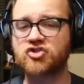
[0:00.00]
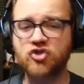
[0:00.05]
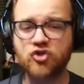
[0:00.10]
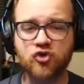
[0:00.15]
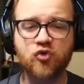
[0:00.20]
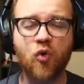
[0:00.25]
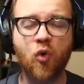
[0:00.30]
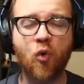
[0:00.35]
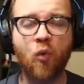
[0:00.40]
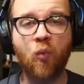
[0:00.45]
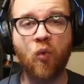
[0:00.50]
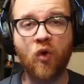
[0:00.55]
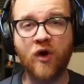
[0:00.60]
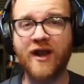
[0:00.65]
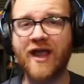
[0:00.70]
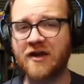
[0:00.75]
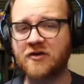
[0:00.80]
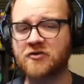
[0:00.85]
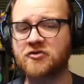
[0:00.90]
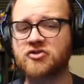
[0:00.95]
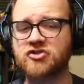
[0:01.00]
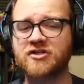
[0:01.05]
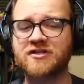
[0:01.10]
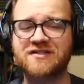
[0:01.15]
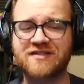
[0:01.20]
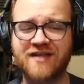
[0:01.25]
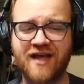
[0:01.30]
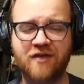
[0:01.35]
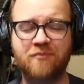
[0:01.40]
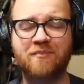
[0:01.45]
2 1 energy
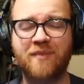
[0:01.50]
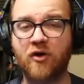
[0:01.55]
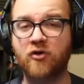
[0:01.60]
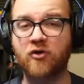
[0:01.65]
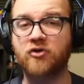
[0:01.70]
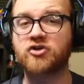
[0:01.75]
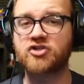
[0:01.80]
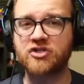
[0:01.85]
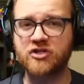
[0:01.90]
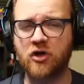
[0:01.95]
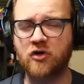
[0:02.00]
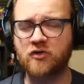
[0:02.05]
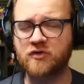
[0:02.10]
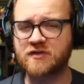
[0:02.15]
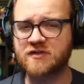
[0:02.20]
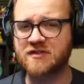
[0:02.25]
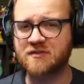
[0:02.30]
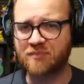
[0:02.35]
10 power She-Hulks